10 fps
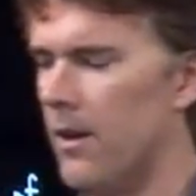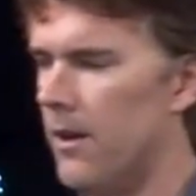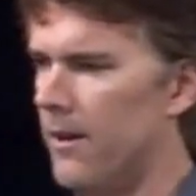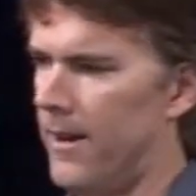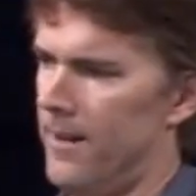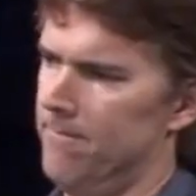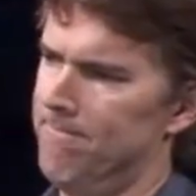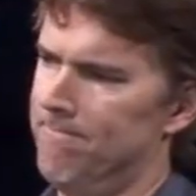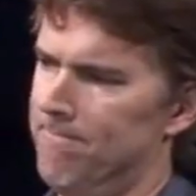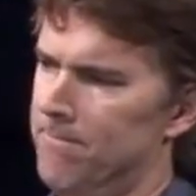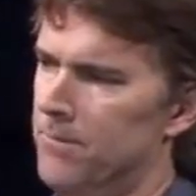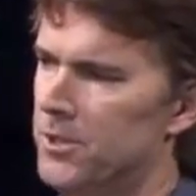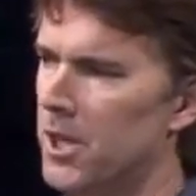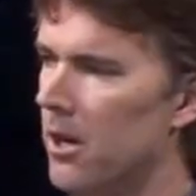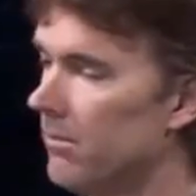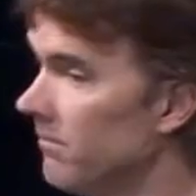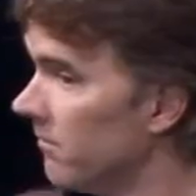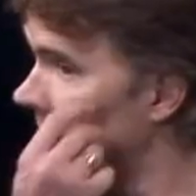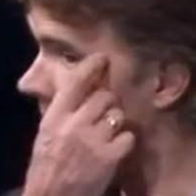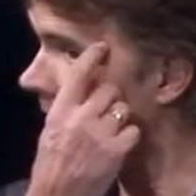Okay, so
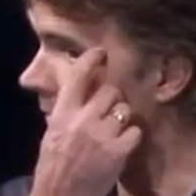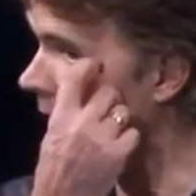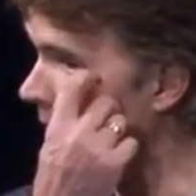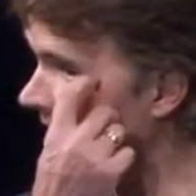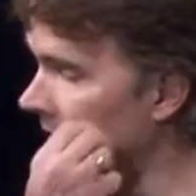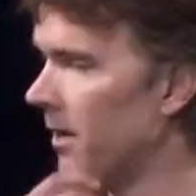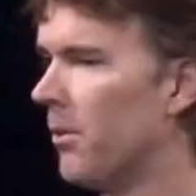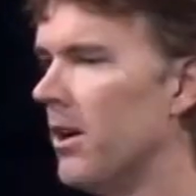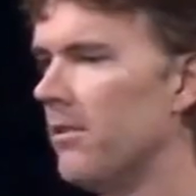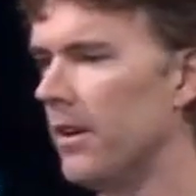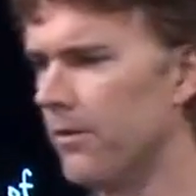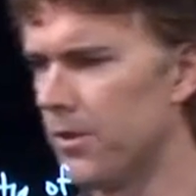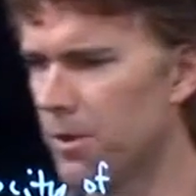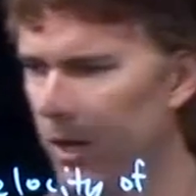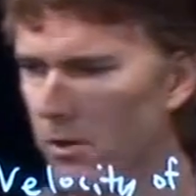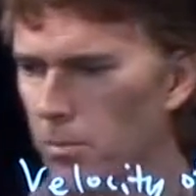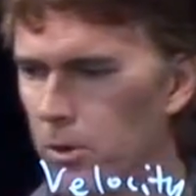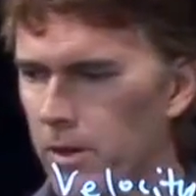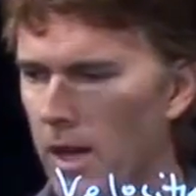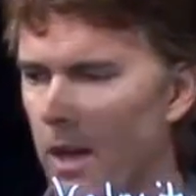what we said was if the train's
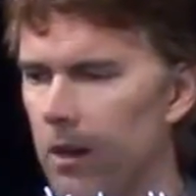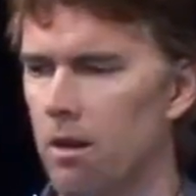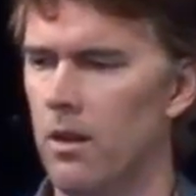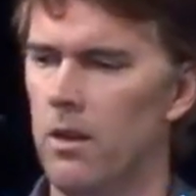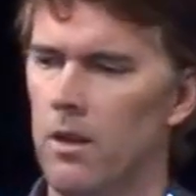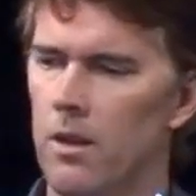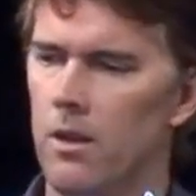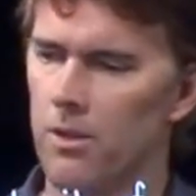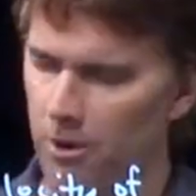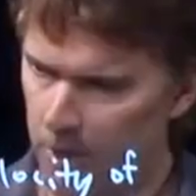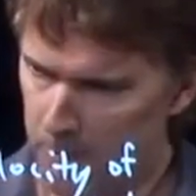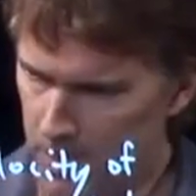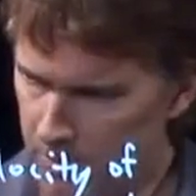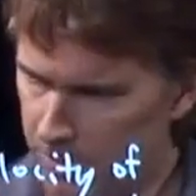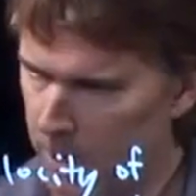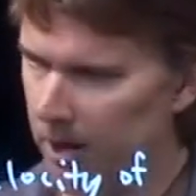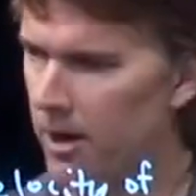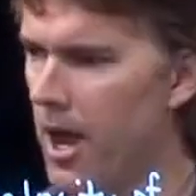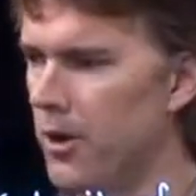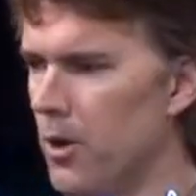moving at 30 miles per
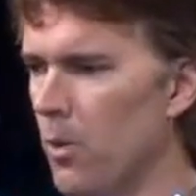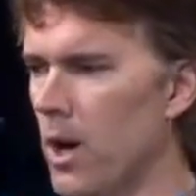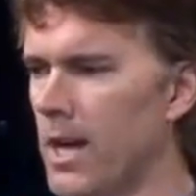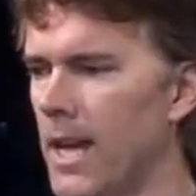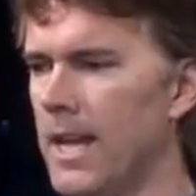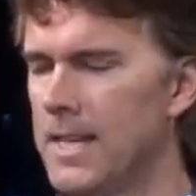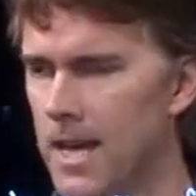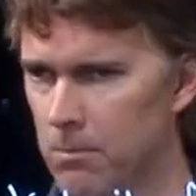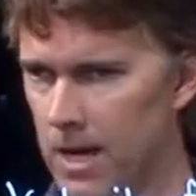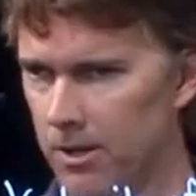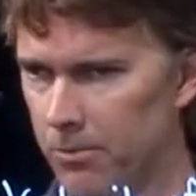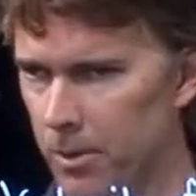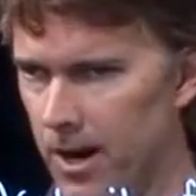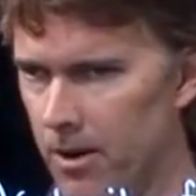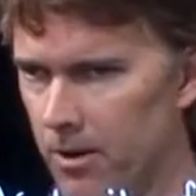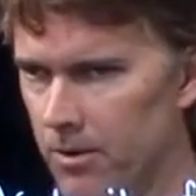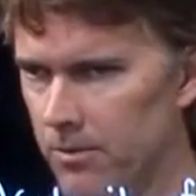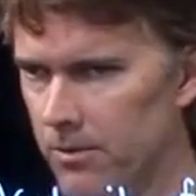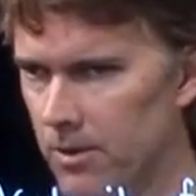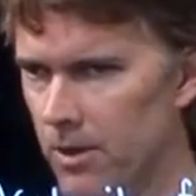hour and you're walking at 10 miles per
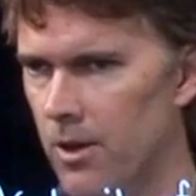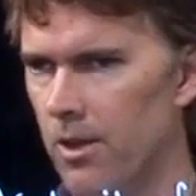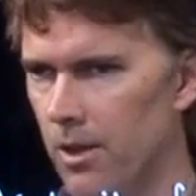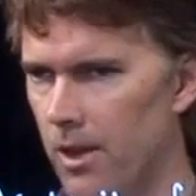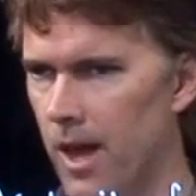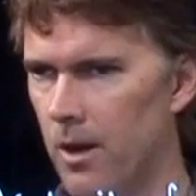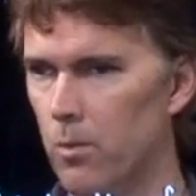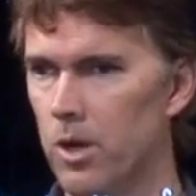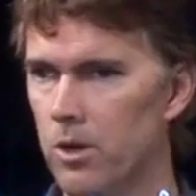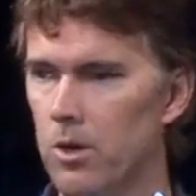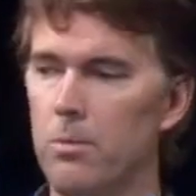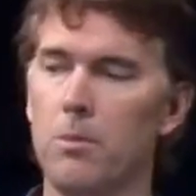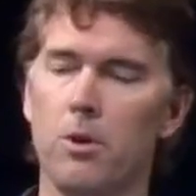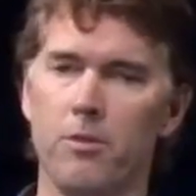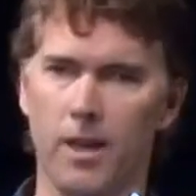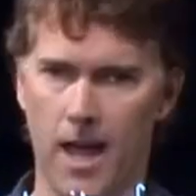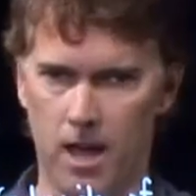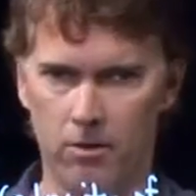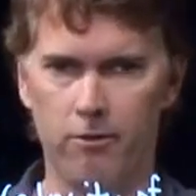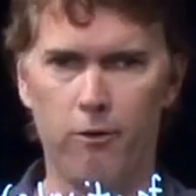hour, then we could be moving
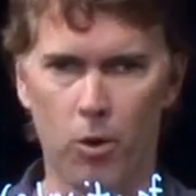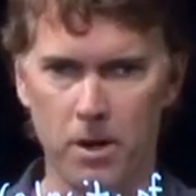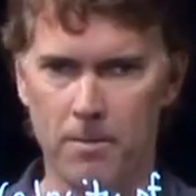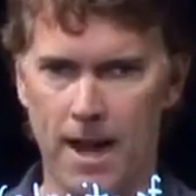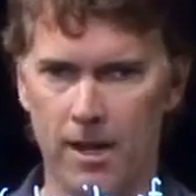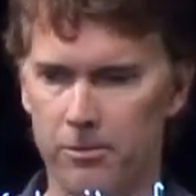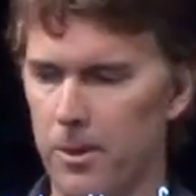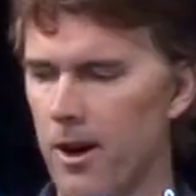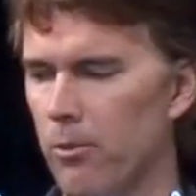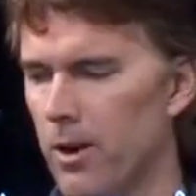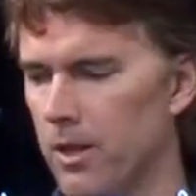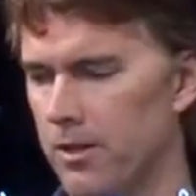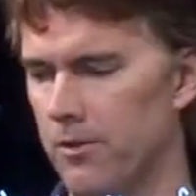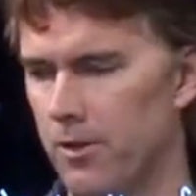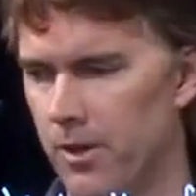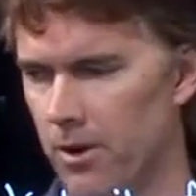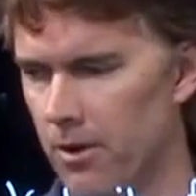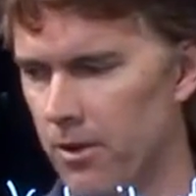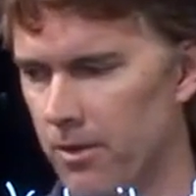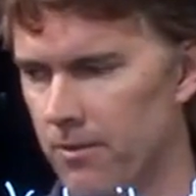at 40 miles per hour relative to the
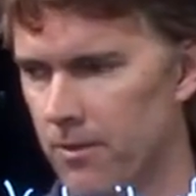Earth.